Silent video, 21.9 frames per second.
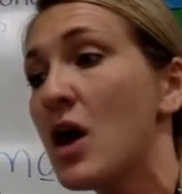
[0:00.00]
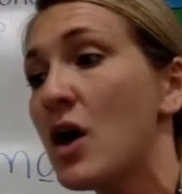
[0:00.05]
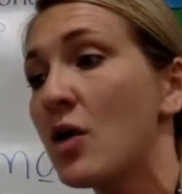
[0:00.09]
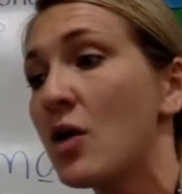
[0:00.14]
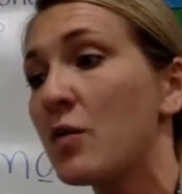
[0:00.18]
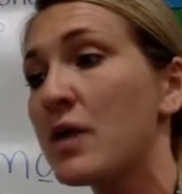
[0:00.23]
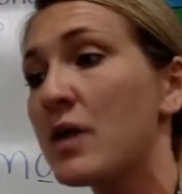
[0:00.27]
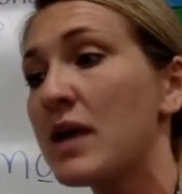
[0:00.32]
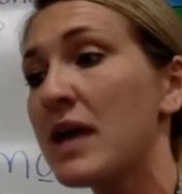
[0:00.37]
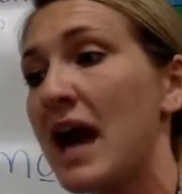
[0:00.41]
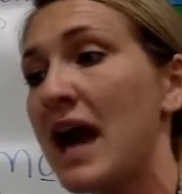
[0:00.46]

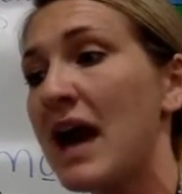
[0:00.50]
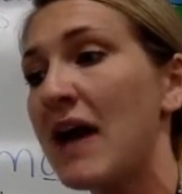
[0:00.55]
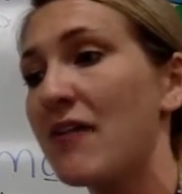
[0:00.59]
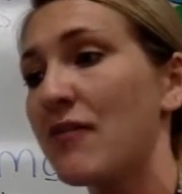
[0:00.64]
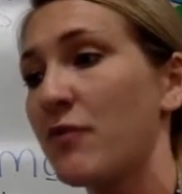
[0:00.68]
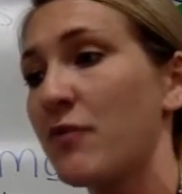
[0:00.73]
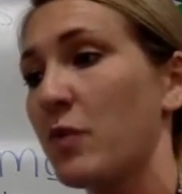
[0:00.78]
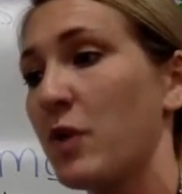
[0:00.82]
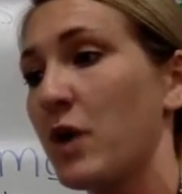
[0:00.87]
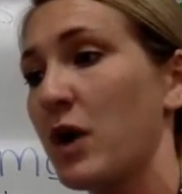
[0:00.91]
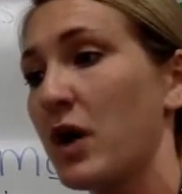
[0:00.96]
We have
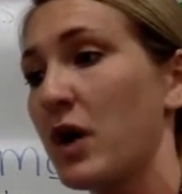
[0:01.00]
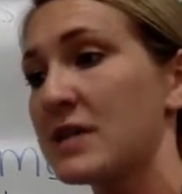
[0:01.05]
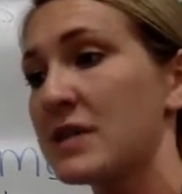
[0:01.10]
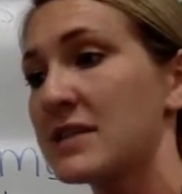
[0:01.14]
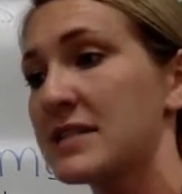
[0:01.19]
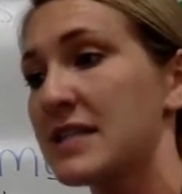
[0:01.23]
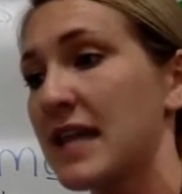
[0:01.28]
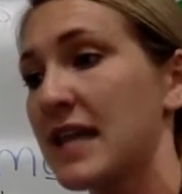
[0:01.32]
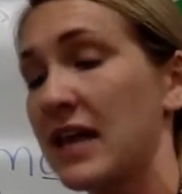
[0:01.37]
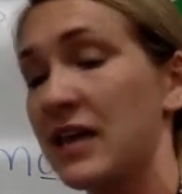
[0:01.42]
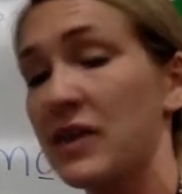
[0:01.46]

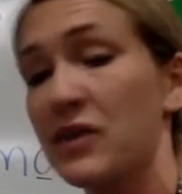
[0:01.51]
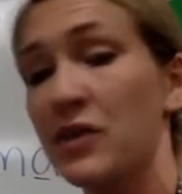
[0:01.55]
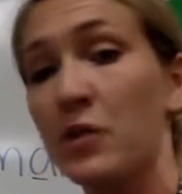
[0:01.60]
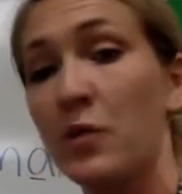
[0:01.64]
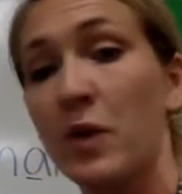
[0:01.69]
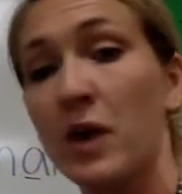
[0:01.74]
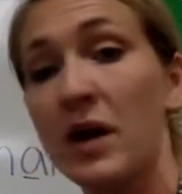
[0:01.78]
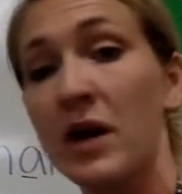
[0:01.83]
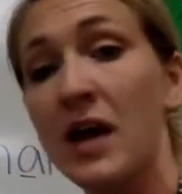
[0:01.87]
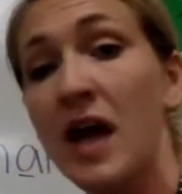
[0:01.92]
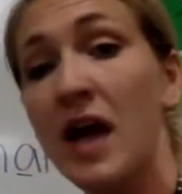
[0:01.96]
words like the
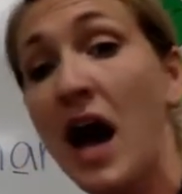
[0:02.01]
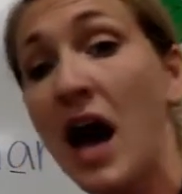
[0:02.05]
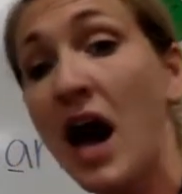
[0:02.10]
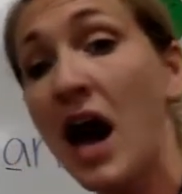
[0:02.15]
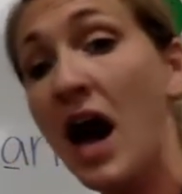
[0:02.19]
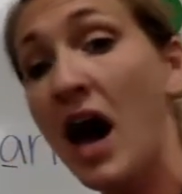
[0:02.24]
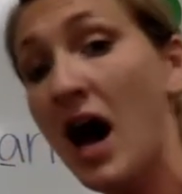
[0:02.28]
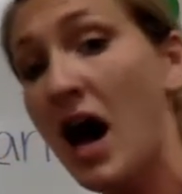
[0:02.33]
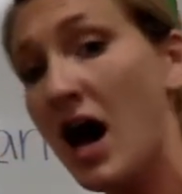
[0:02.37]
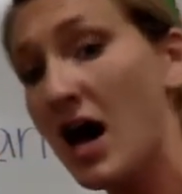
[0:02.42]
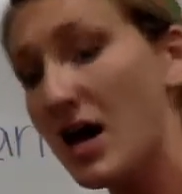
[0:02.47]
word
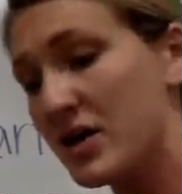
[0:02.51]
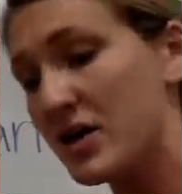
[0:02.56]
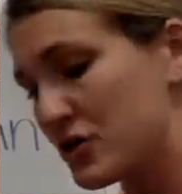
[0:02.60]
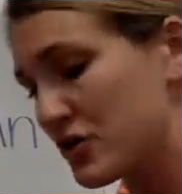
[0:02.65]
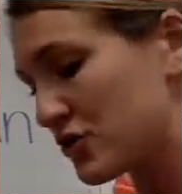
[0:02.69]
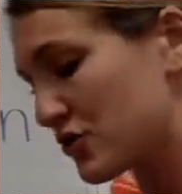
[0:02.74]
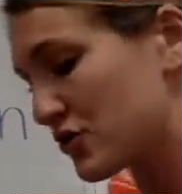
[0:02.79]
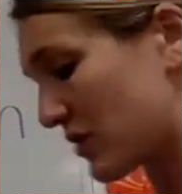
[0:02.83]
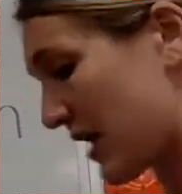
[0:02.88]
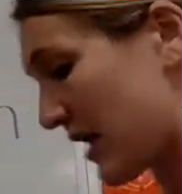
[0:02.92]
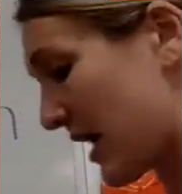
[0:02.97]

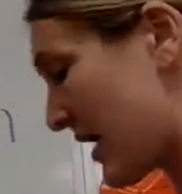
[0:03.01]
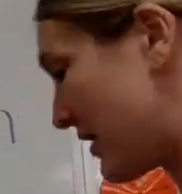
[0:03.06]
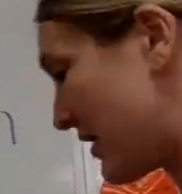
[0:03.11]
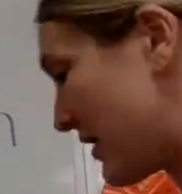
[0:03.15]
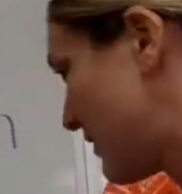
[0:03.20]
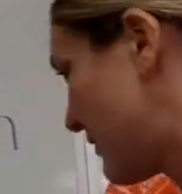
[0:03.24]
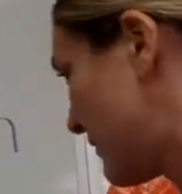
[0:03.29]
100.